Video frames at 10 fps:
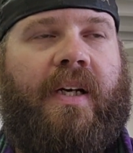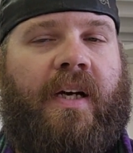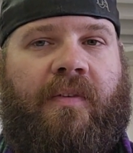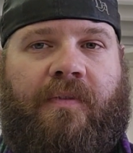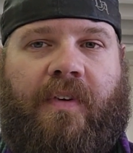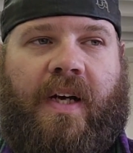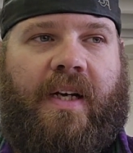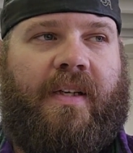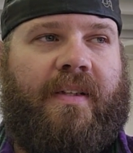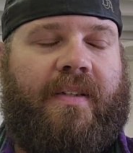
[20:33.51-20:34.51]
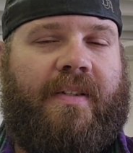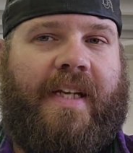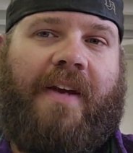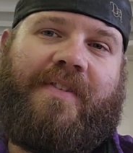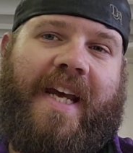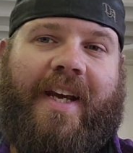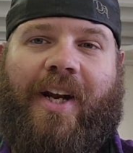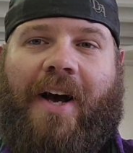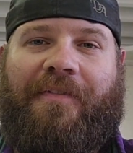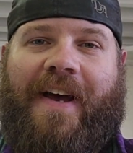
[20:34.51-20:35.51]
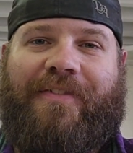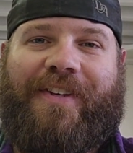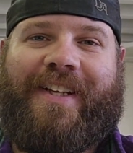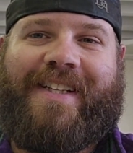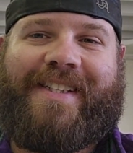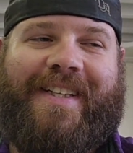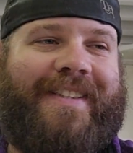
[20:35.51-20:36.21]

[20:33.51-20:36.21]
of Dave taking off after this,